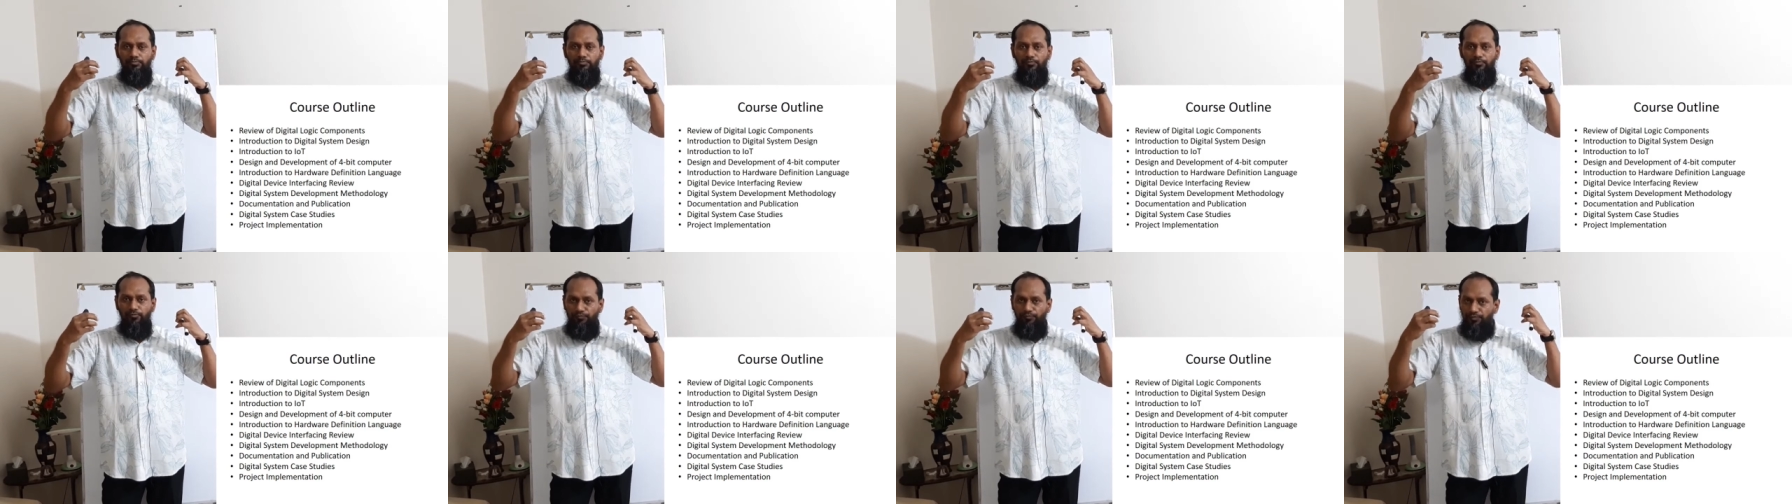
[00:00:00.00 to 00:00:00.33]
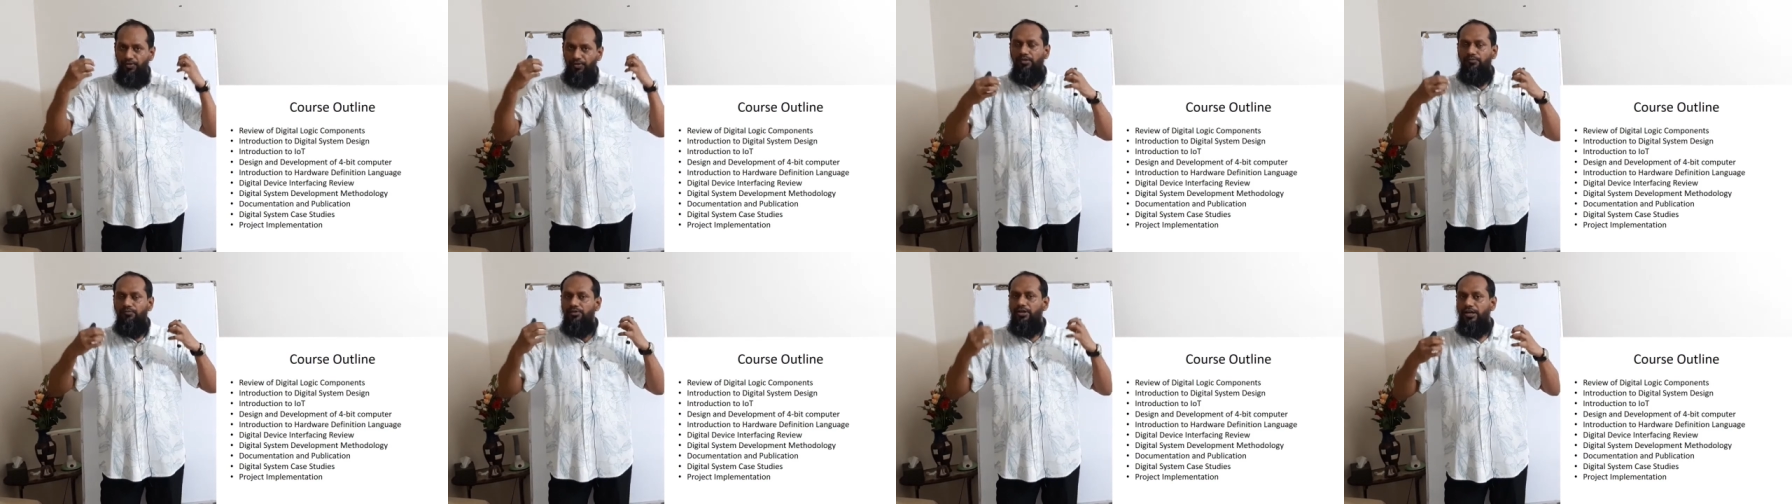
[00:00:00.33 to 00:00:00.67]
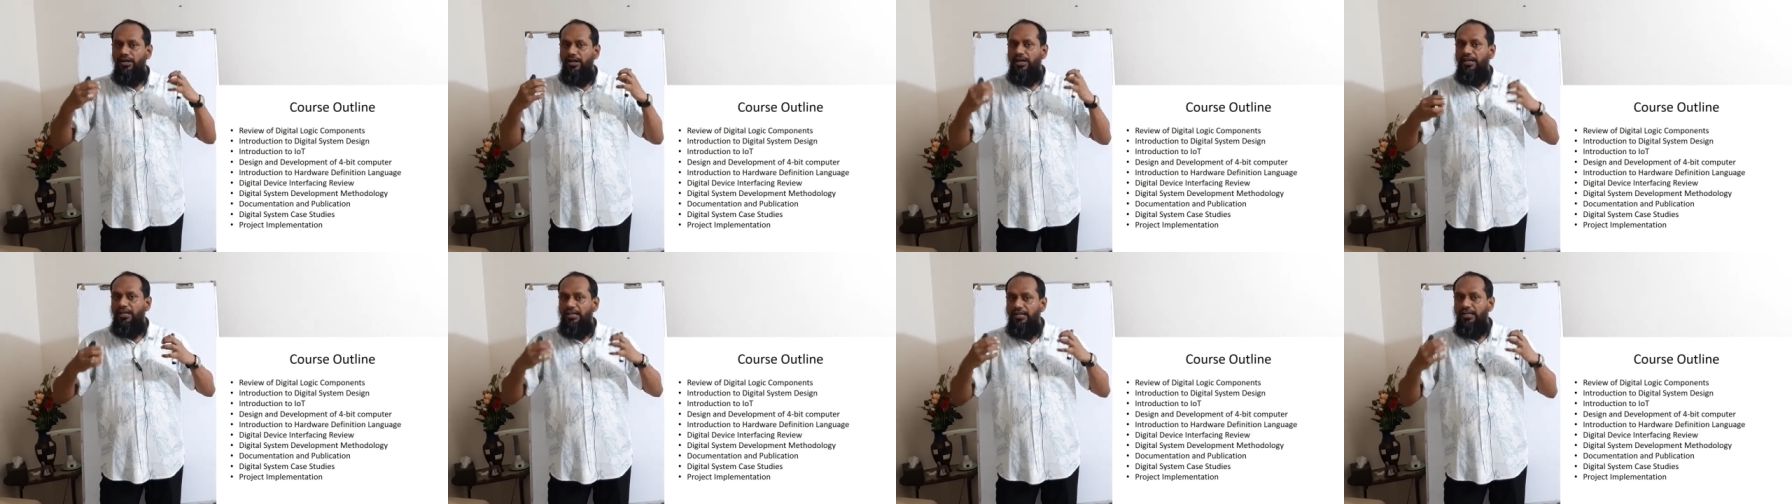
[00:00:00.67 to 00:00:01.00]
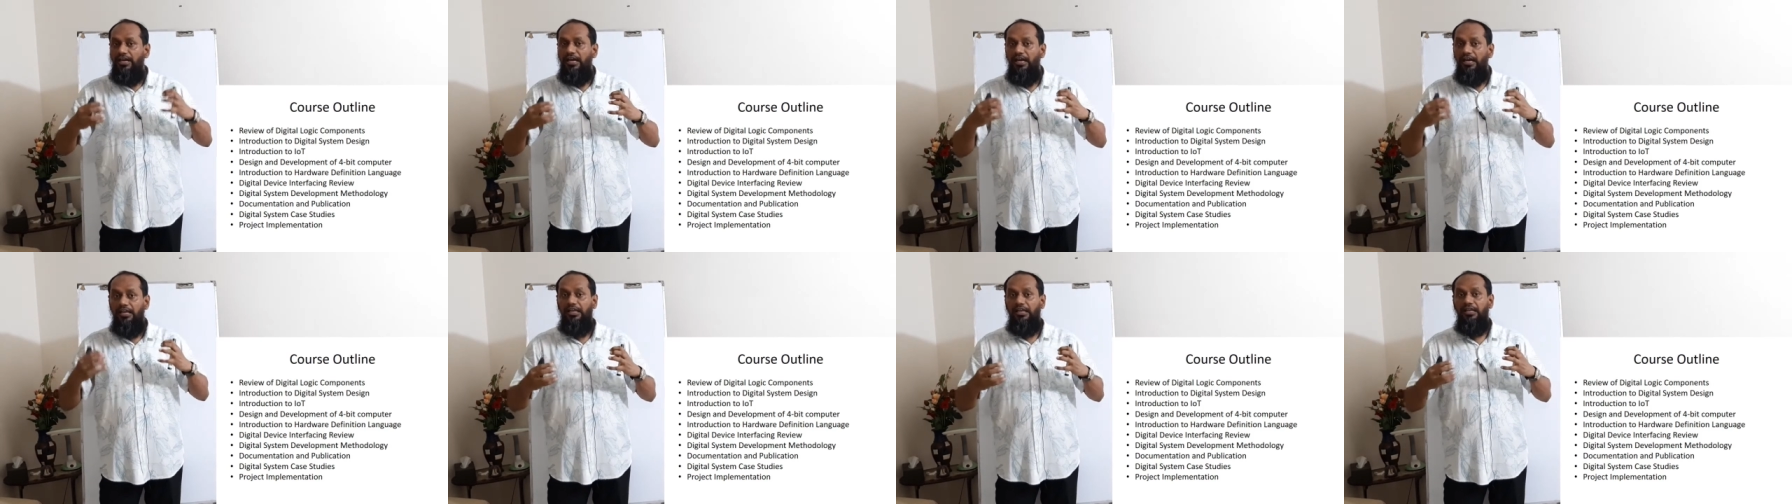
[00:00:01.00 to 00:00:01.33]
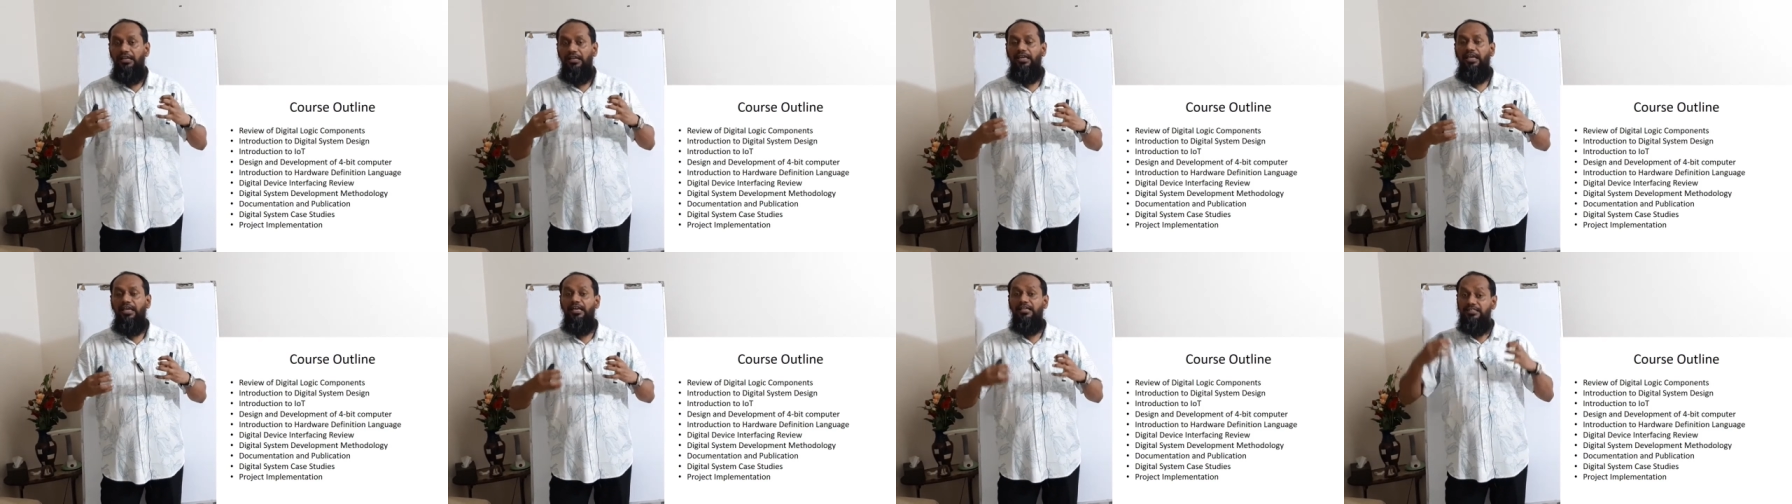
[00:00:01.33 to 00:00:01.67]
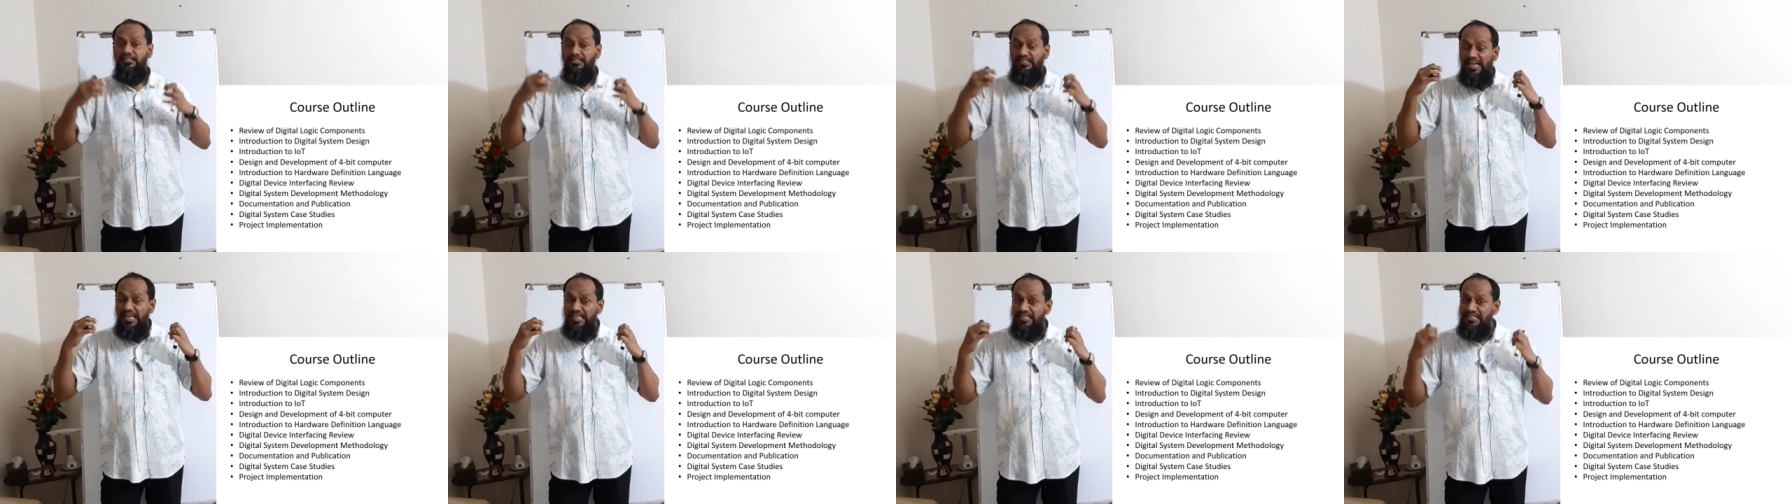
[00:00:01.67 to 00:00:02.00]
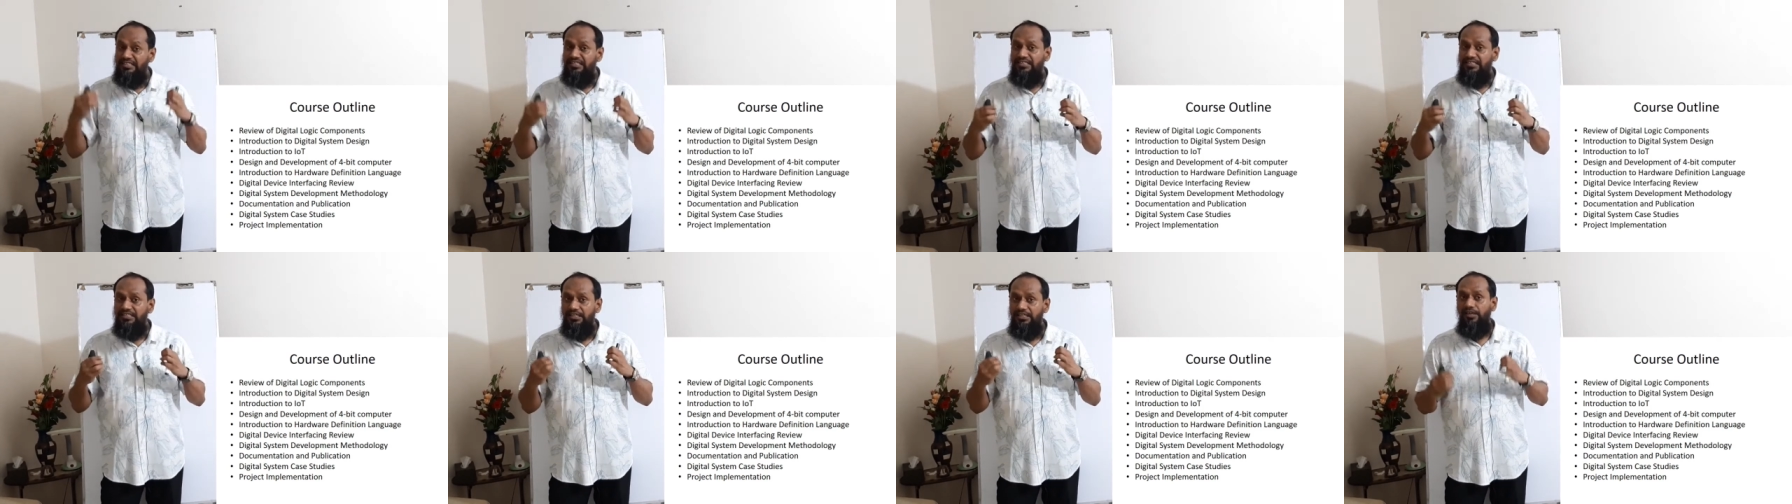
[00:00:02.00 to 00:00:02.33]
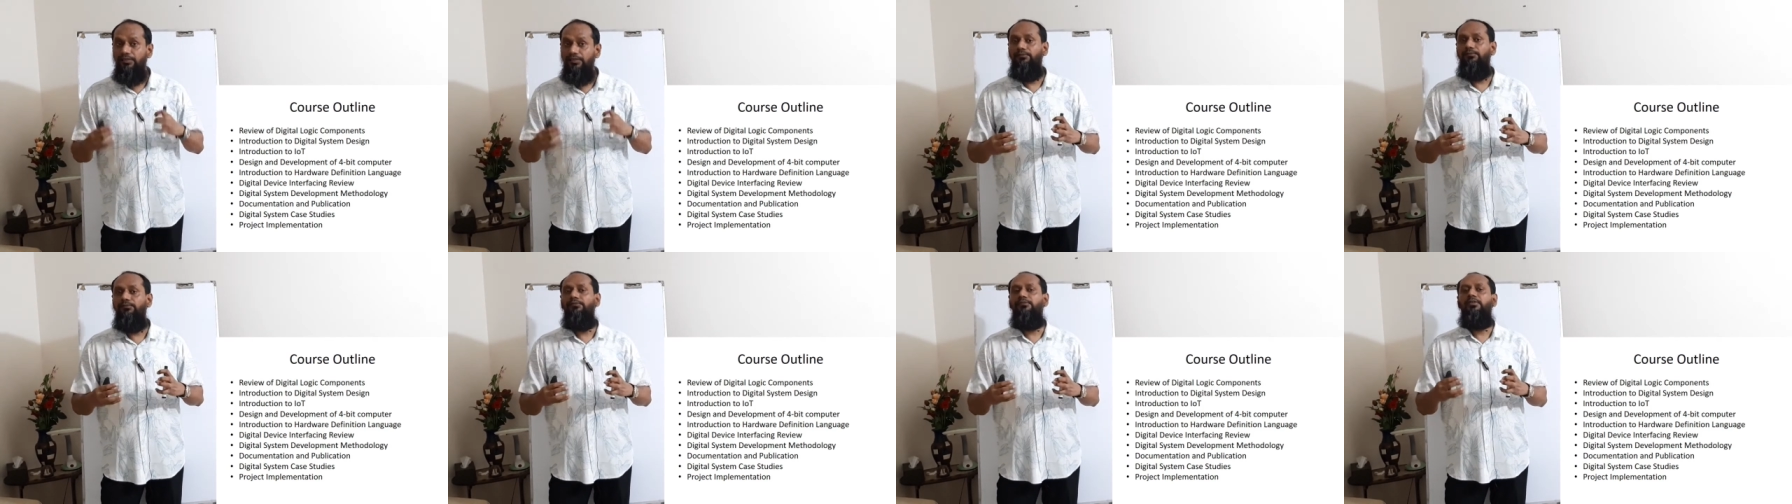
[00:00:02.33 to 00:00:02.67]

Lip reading: very, very critical, extensive